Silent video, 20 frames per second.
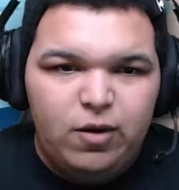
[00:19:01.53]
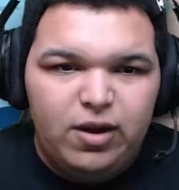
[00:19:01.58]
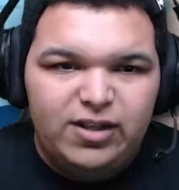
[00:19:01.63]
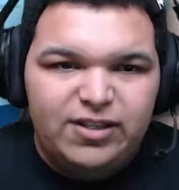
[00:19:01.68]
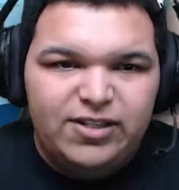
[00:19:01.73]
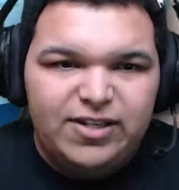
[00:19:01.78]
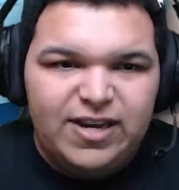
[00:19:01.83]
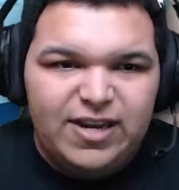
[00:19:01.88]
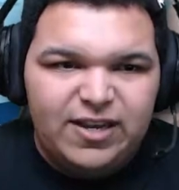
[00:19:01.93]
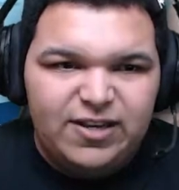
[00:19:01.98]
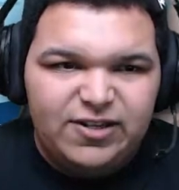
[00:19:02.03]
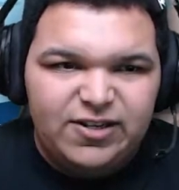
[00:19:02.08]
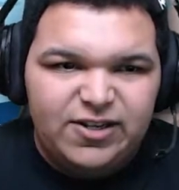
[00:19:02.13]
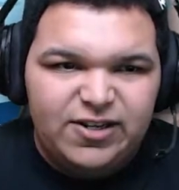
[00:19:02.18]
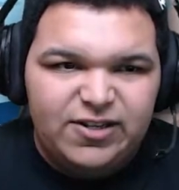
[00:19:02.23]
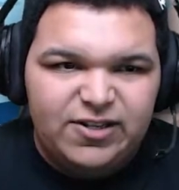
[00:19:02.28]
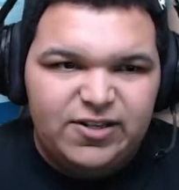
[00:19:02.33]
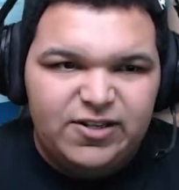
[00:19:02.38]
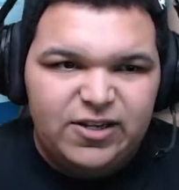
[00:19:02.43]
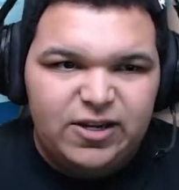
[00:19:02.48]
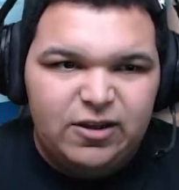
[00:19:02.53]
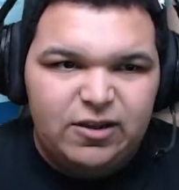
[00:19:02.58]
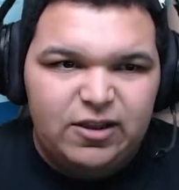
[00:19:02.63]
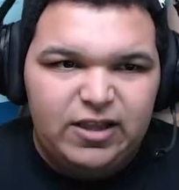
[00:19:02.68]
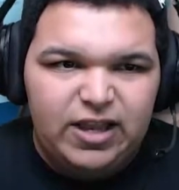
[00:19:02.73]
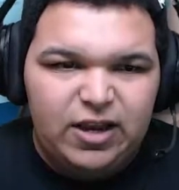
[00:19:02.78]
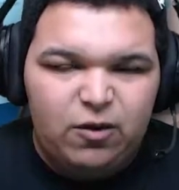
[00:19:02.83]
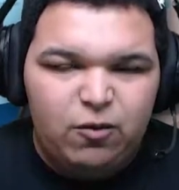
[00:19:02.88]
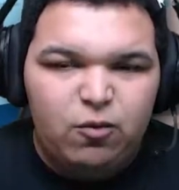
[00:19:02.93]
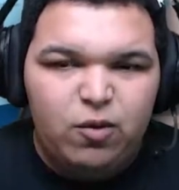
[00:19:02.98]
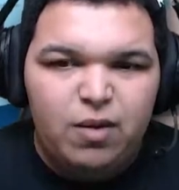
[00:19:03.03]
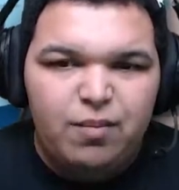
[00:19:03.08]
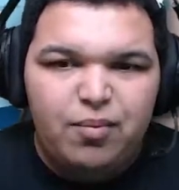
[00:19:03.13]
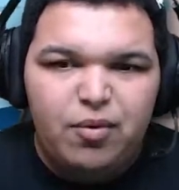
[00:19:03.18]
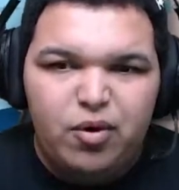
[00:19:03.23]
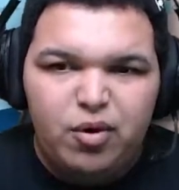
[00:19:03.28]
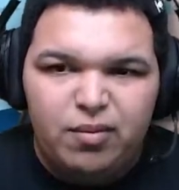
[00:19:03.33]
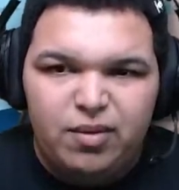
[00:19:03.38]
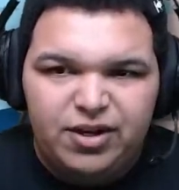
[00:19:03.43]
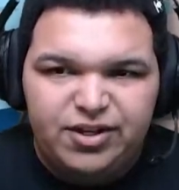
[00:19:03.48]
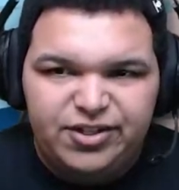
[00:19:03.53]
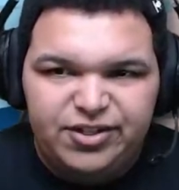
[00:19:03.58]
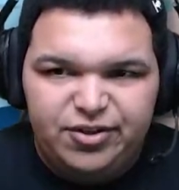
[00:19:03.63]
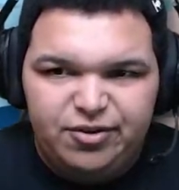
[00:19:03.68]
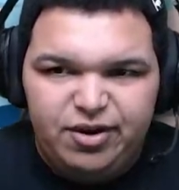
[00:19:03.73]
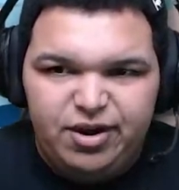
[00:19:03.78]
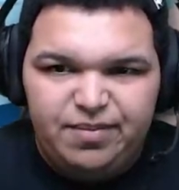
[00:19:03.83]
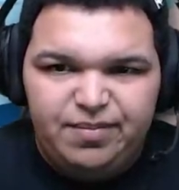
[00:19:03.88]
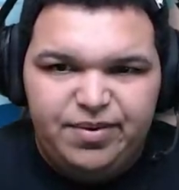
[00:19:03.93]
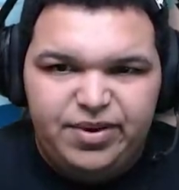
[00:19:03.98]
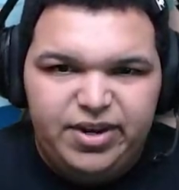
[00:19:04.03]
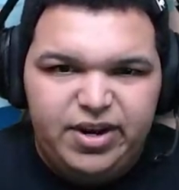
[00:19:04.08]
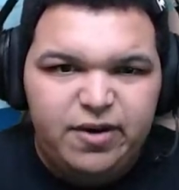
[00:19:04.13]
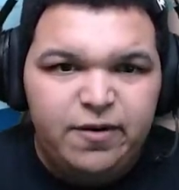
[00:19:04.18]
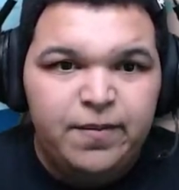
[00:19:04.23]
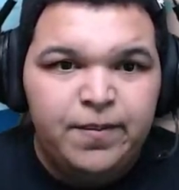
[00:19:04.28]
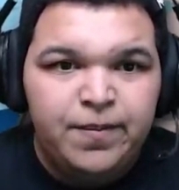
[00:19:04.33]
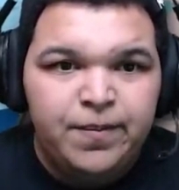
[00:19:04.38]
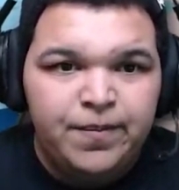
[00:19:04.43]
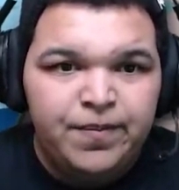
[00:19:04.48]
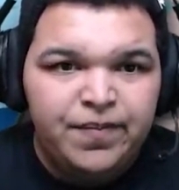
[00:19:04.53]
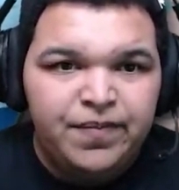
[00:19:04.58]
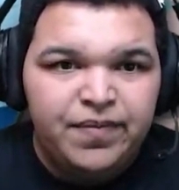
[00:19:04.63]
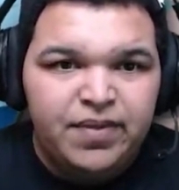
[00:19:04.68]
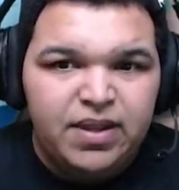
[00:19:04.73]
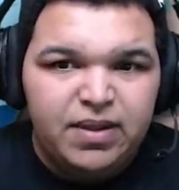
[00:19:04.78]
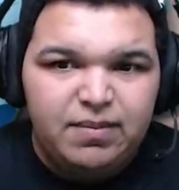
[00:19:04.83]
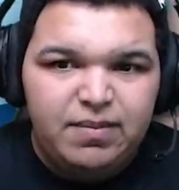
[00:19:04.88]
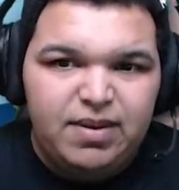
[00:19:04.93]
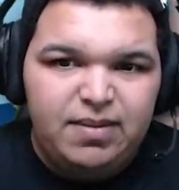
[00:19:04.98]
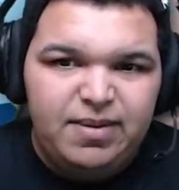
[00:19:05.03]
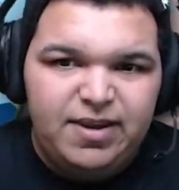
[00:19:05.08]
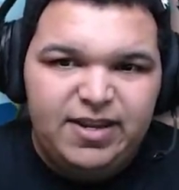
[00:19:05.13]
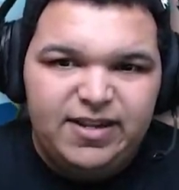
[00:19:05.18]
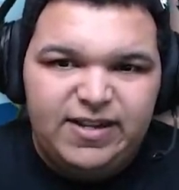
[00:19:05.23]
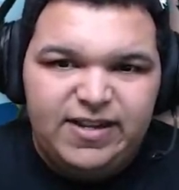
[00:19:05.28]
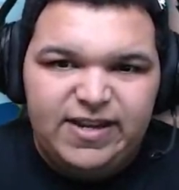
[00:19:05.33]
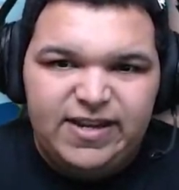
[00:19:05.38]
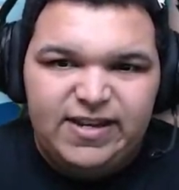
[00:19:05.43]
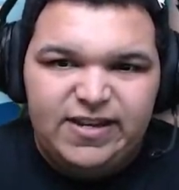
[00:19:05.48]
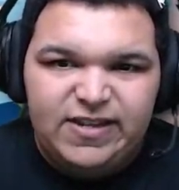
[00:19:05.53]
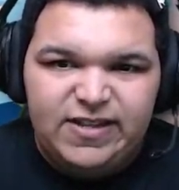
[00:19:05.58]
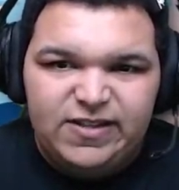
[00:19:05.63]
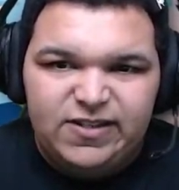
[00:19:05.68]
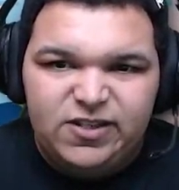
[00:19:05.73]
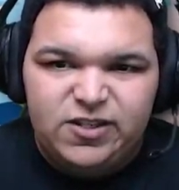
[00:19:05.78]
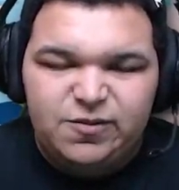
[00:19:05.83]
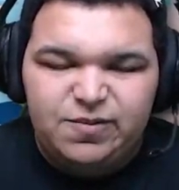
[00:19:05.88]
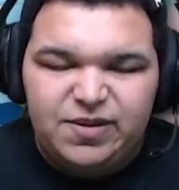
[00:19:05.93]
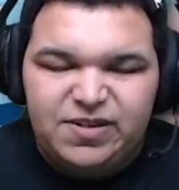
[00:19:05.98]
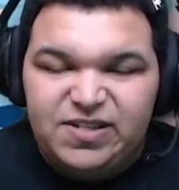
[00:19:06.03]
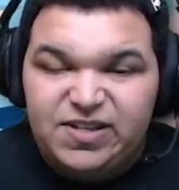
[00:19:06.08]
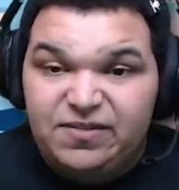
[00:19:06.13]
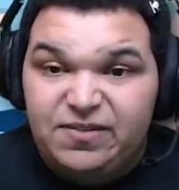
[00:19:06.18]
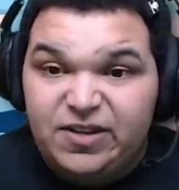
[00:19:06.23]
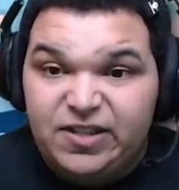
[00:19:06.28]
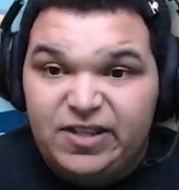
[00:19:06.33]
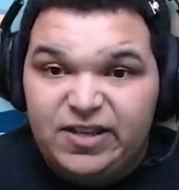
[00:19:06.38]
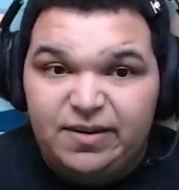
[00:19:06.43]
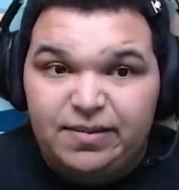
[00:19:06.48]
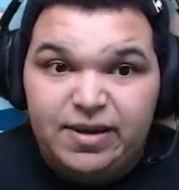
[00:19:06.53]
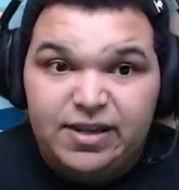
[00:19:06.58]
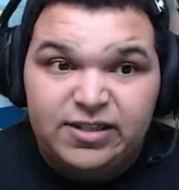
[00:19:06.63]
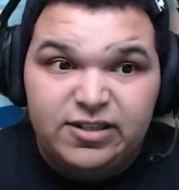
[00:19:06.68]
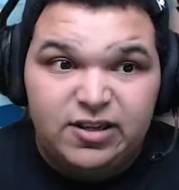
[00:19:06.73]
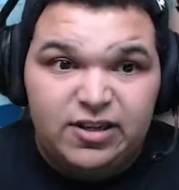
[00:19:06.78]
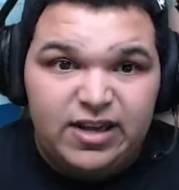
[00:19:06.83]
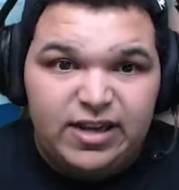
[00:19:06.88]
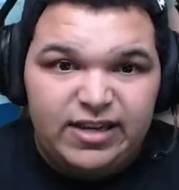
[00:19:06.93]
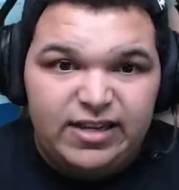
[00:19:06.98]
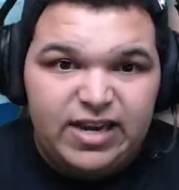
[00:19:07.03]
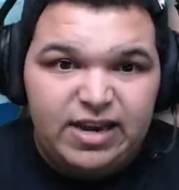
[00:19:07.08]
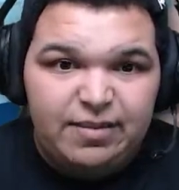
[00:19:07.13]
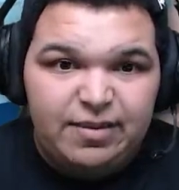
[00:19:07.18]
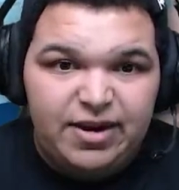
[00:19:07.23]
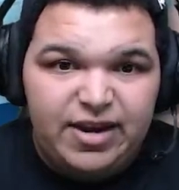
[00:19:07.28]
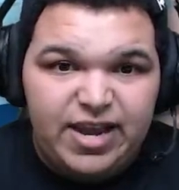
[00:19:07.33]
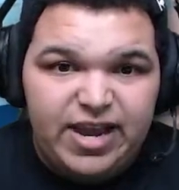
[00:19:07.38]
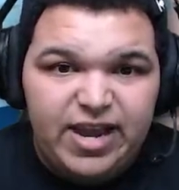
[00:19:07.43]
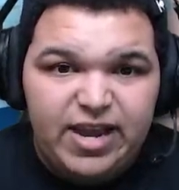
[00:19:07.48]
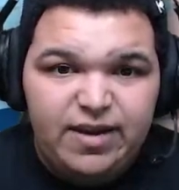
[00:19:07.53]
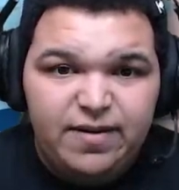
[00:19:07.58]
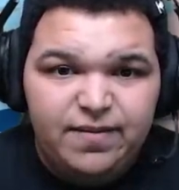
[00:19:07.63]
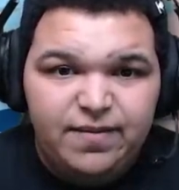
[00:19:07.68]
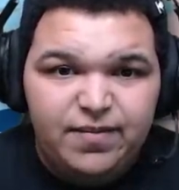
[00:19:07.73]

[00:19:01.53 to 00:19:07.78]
changes, like, what Pokemon show up, you know? Maybe it specifically depends on, like, time of day.